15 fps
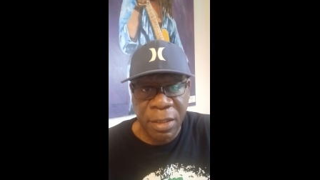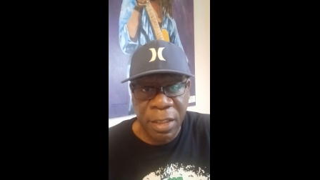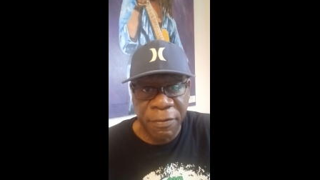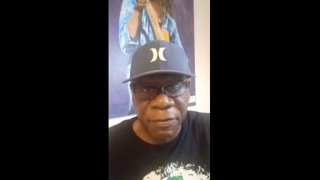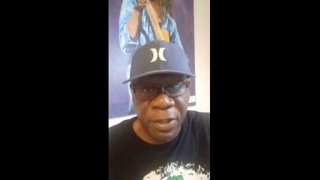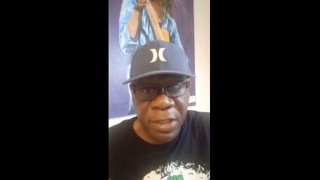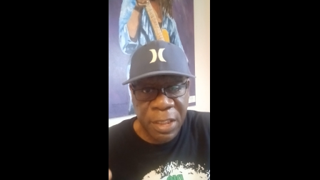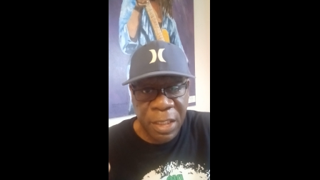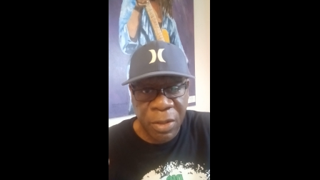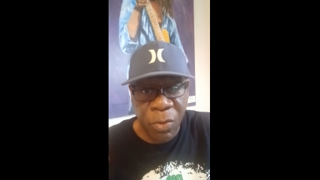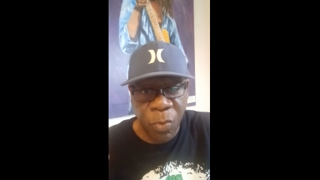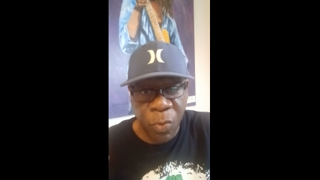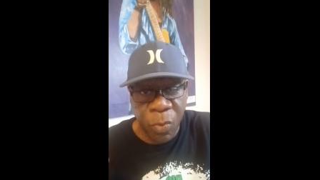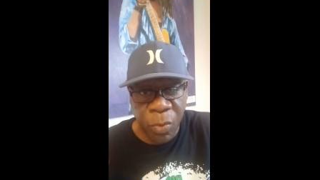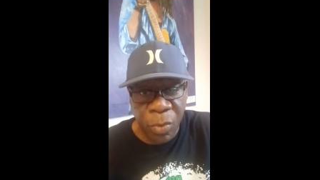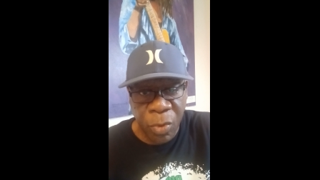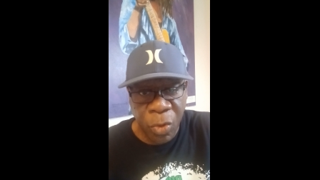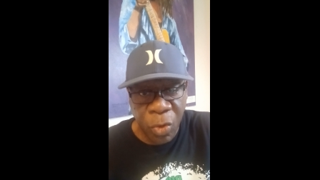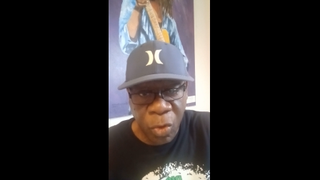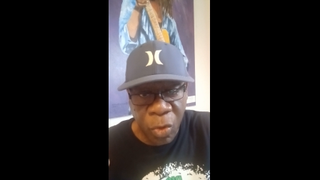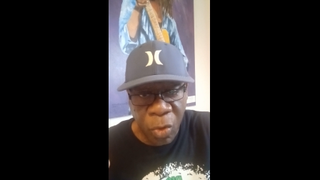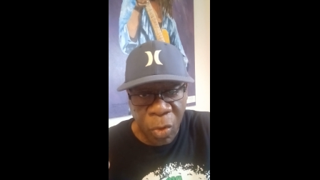if the thing
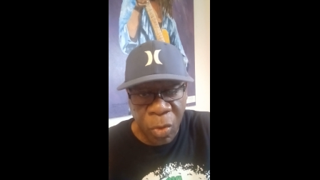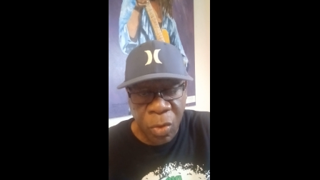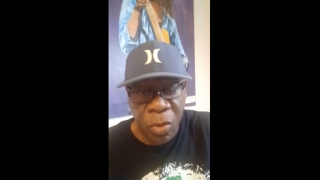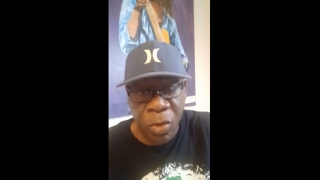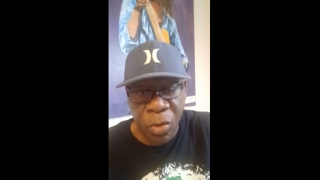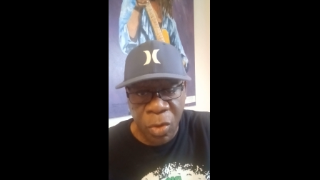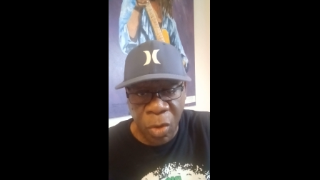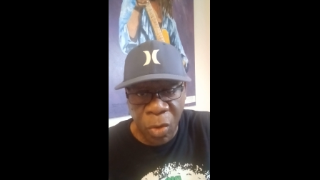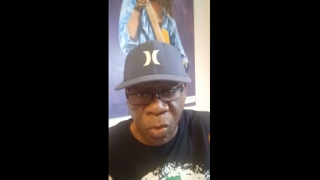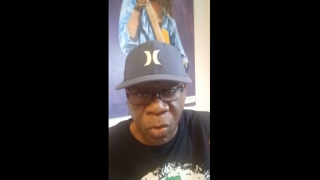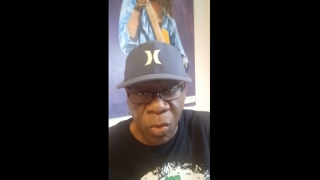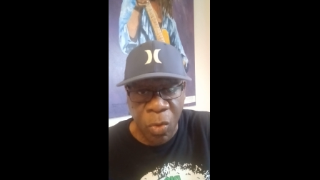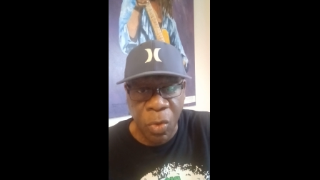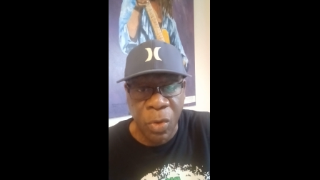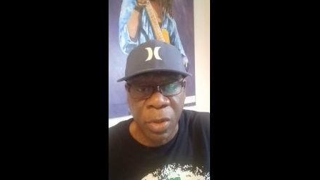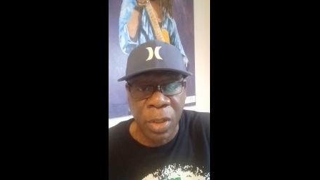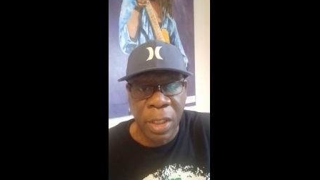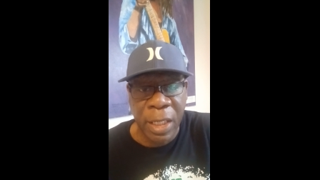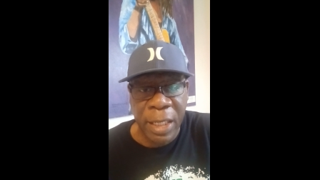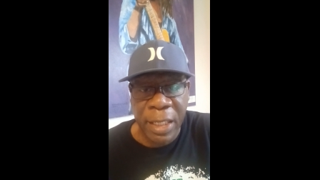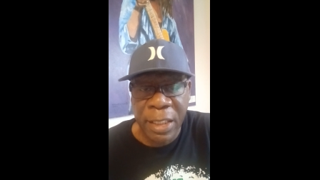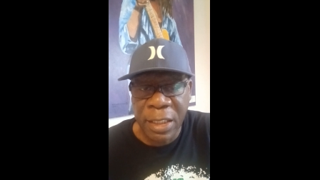not look good,
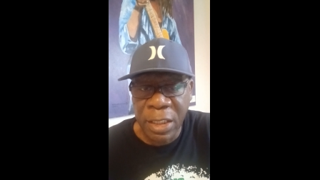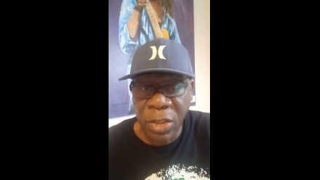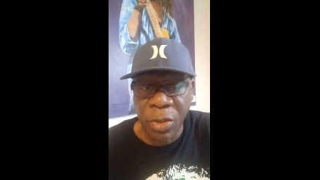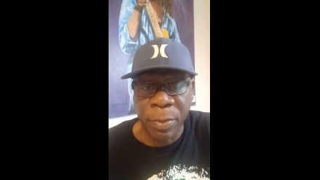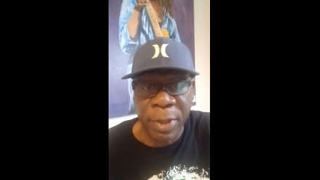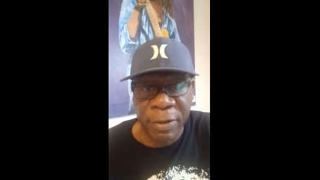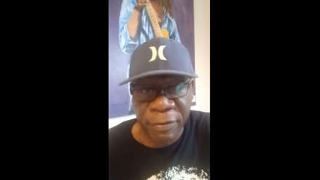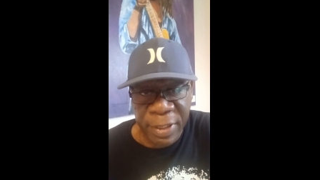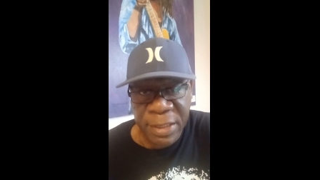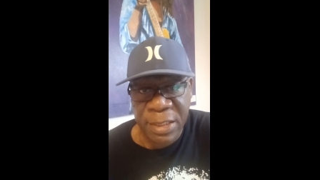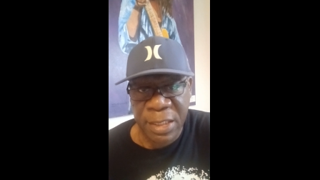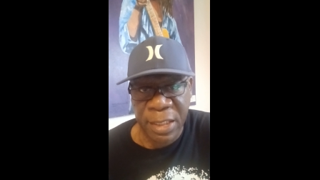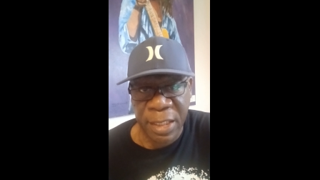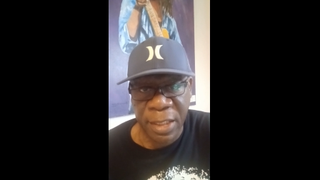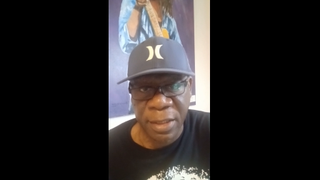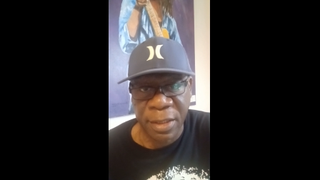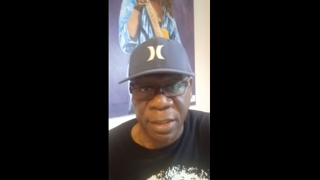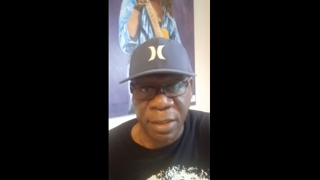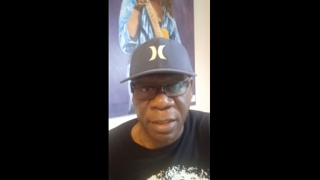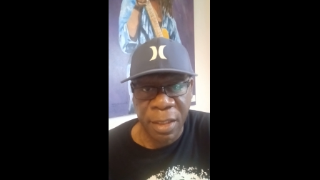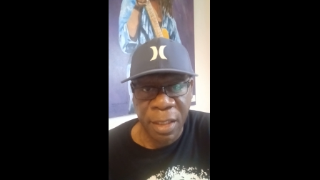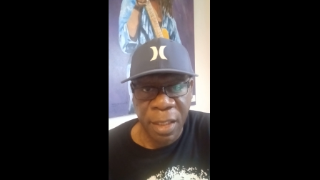it need to be
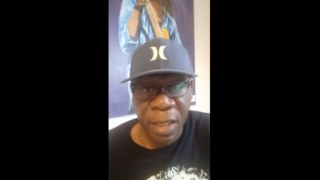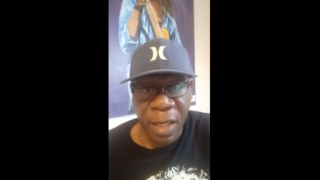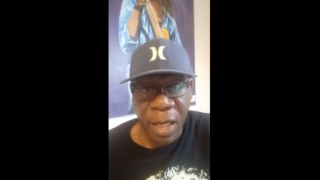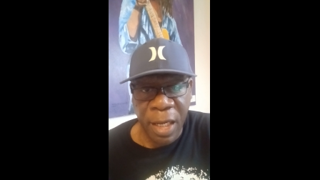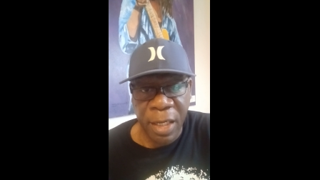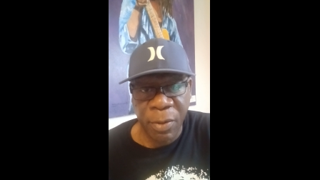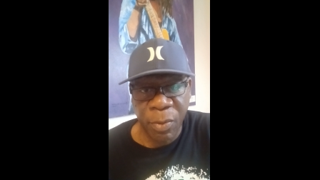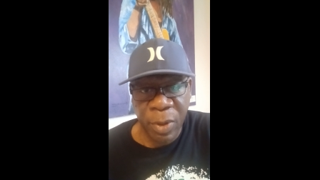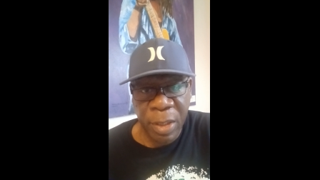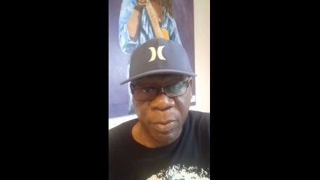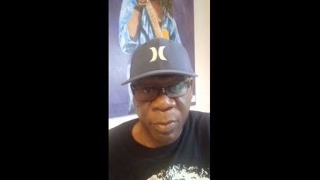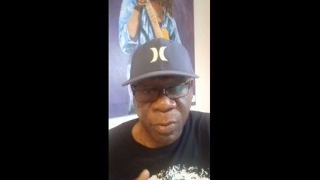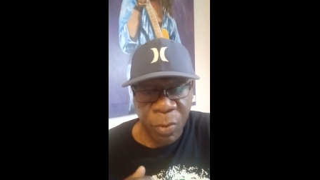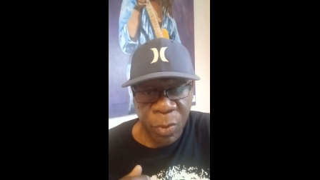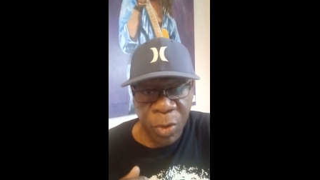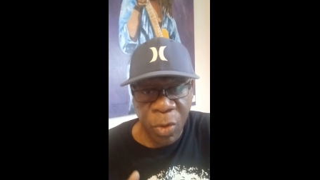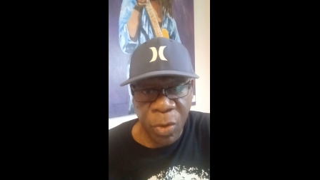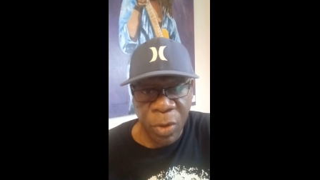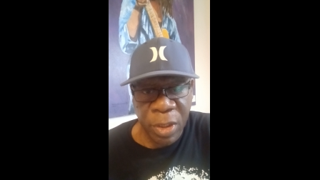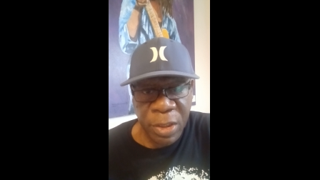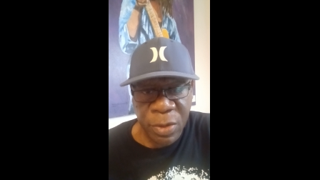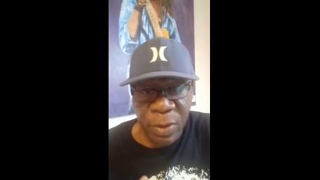investigated. And when we
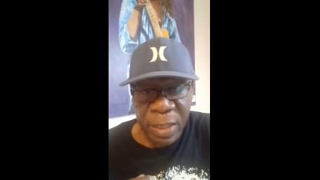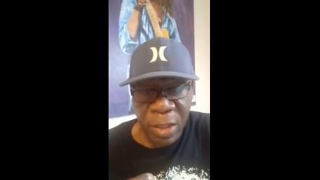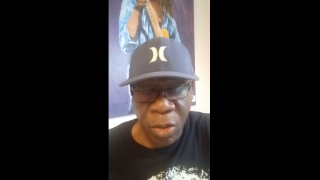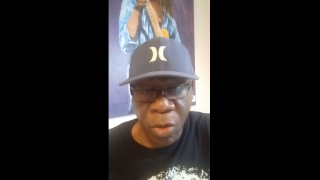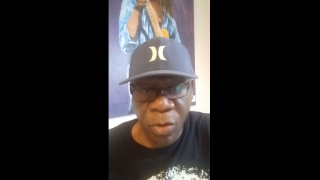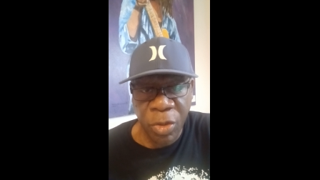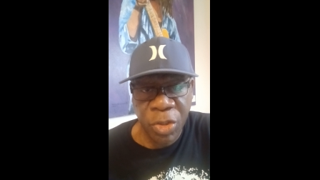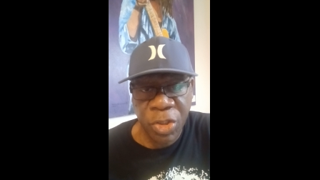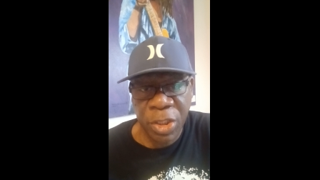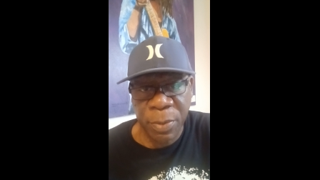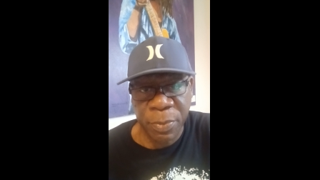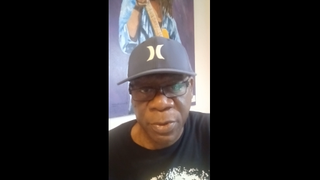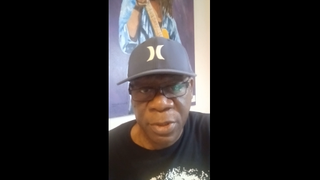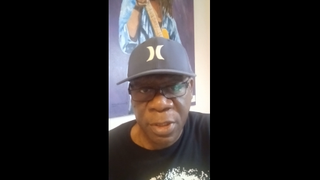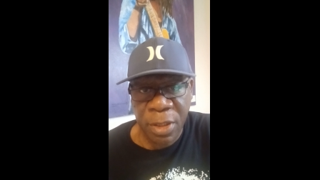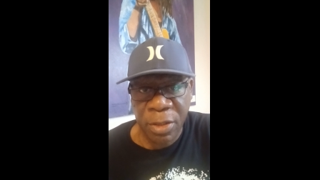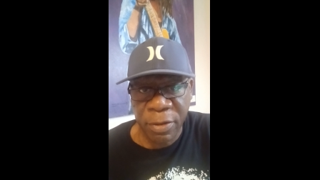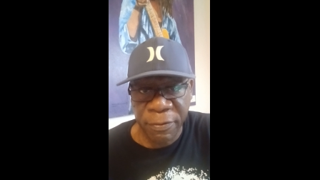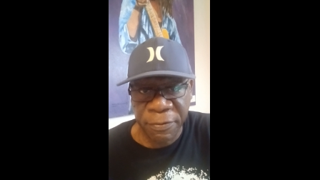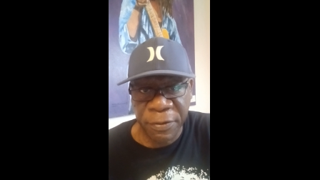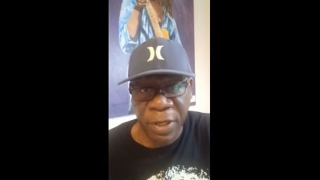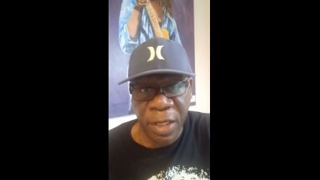do is we allow the chips to
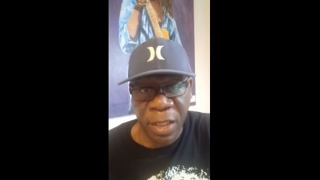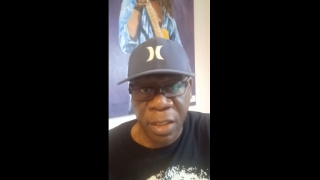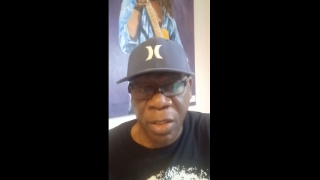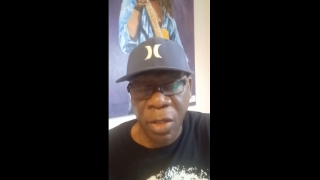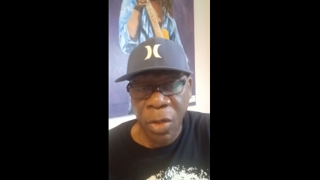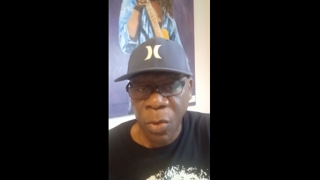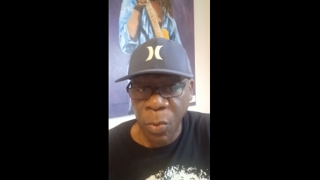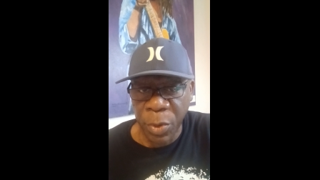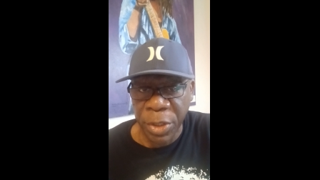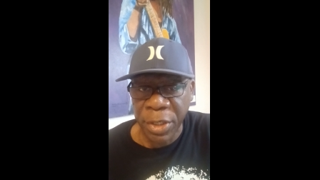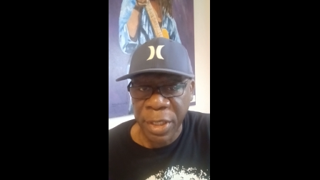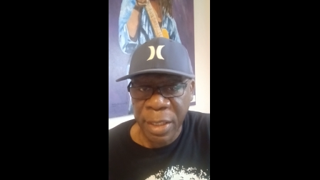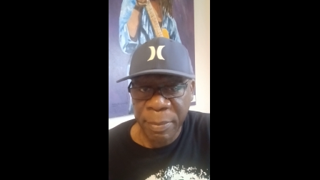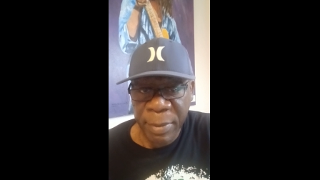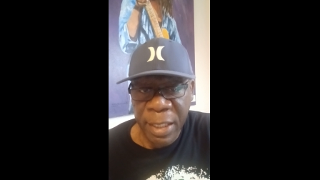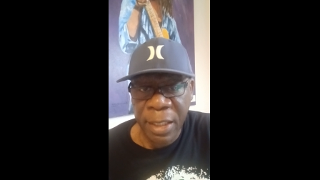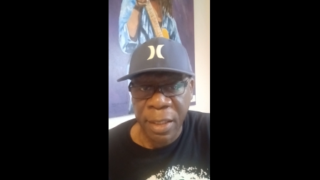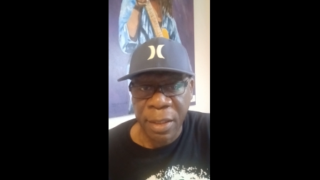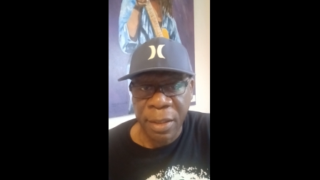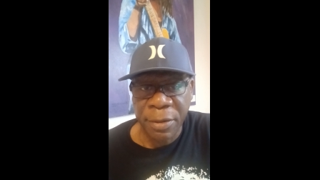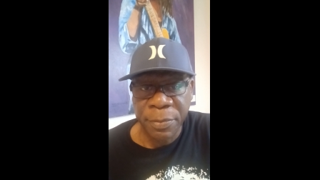fall where they may.